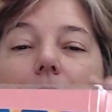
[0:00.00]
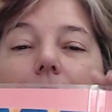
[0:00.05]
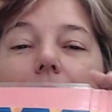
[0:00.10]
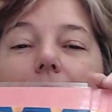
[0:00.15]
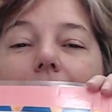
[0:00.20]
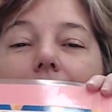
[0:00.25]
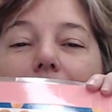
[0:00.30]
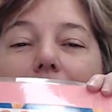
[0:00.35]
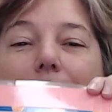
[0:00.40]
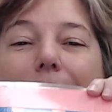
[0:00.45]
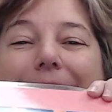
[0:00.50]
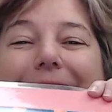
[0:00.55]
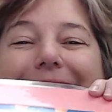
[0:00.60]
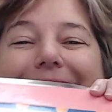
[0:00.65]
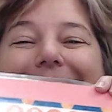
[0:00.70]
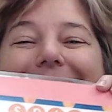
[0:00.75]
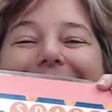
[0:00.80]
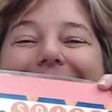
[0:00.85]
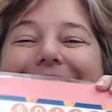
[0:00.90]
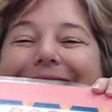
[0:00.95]

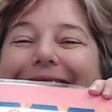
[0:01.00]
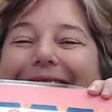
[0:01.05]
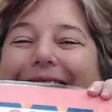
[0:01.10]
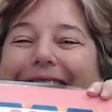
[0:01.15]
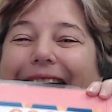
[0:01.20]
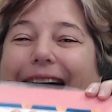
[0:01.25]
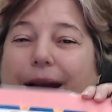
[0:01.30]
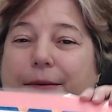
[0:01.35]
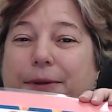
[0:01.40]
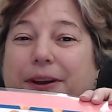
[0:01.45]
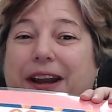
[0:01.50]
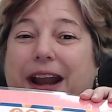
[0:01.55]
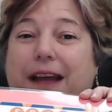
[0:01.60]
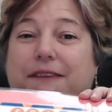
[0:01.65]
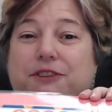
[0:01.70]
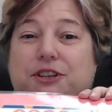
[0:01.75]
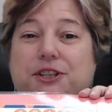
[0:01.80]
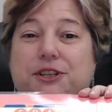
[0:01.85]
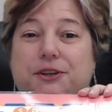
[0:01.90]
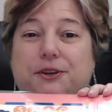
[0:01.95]
I might
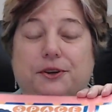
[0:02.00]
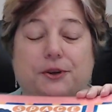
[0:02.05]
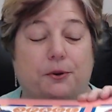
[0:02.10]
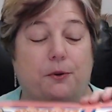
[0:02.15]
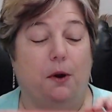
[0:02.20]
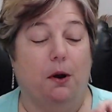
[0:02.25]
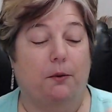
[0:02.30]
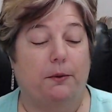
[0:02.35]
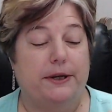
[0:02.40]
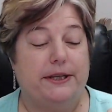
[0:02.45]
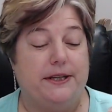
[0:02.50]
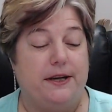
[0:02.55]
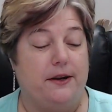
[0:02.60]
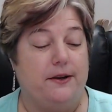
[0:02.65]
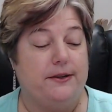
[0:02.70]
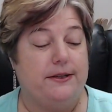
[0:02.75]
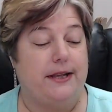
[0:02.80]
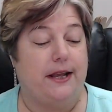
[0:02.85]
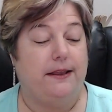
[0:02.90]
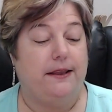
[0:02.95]
have a student who always
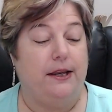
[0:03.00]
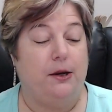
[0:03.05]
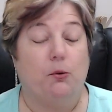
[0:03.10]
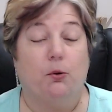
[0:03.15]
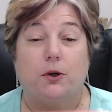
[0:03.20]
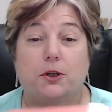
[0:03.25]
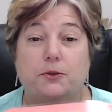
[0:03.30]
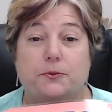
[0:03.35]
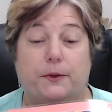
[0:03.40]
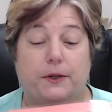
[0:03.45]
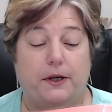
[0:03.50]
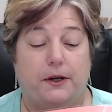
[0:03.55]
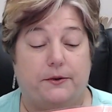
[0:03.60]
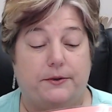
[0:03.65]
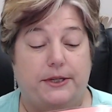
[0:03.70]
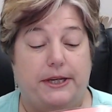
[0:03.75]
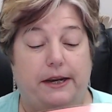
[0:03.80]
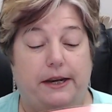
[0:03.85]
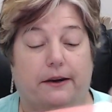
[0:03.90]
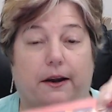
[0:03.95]
knows that the orange one
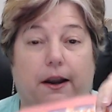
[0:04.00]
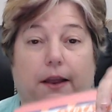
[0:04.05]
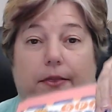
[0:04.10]
goes here,